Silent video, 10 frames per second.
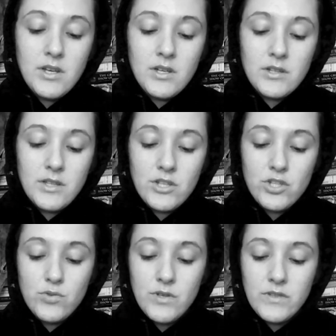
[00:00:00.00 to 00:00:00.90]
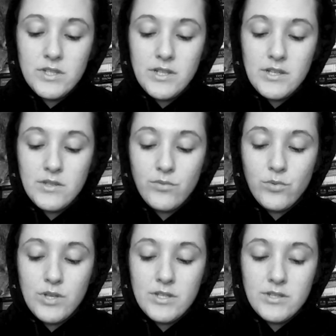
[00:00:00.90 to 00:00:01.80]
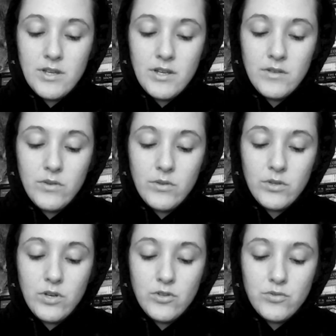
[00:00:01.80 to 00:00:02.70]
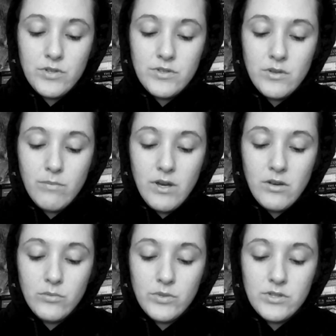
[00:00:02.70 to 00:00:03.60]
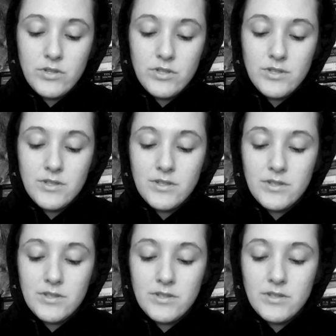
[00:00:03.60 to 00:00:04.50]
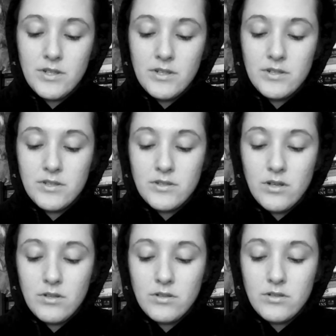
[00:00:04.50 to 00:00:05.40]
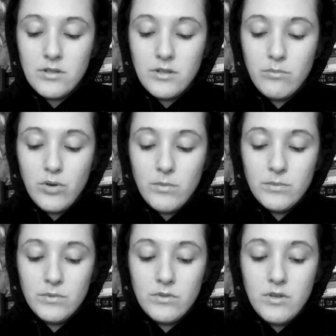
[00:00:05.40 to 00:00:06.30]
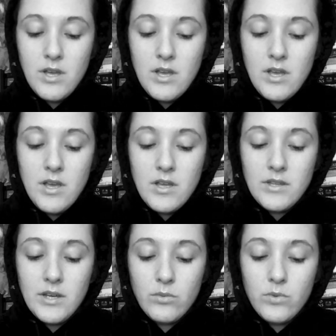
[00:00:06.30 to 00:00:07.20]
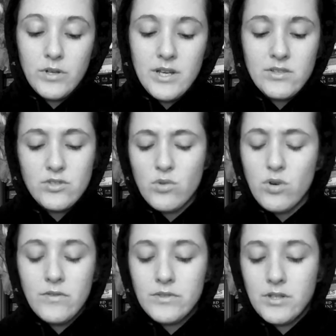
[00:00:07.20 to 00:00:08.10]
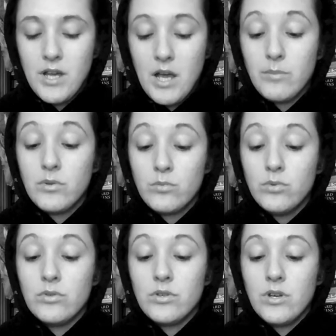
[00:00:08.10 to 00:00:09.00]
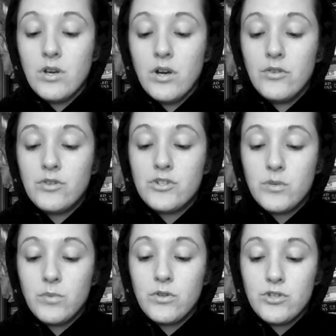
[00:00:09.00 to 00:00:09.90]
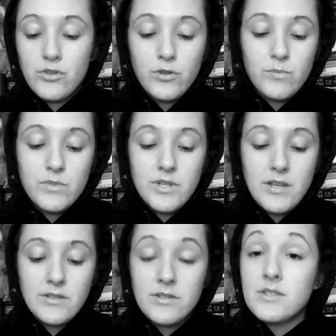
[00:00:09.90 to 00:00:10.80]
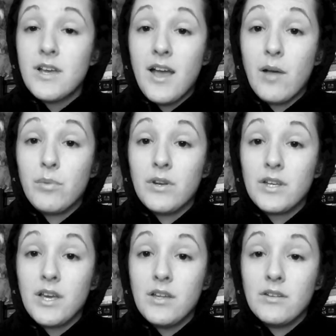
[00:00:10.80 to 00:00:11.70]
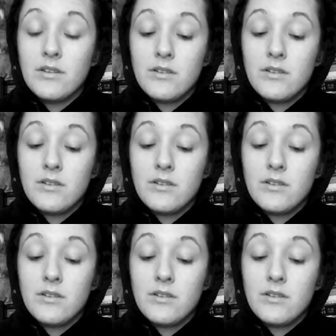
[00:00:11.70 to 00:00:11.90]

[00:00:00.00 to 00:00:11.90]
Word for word: The history of the states of Greece and of other countries abound with such instances, and it is not improbable that what has so often happened would, under similar circumstances, happen again.